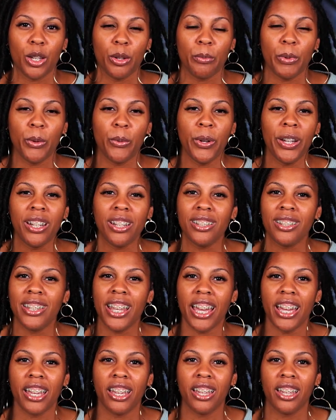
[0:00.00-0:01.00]
But what is
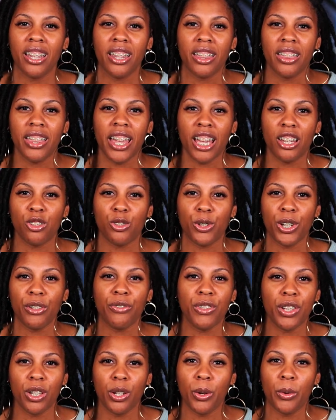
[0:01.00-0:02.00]
that
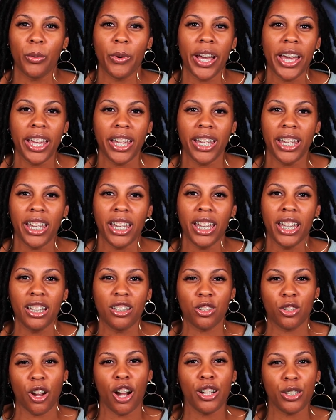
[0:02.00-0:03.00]
drifting away? It
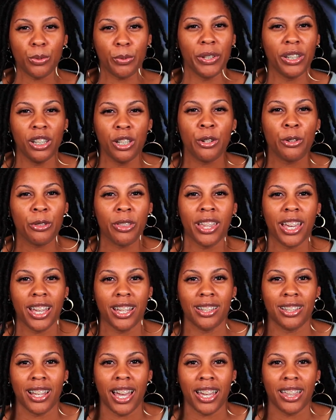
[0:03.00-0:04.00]
starts with little
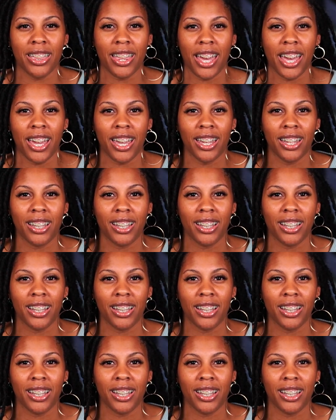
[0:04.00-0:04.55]
things like that.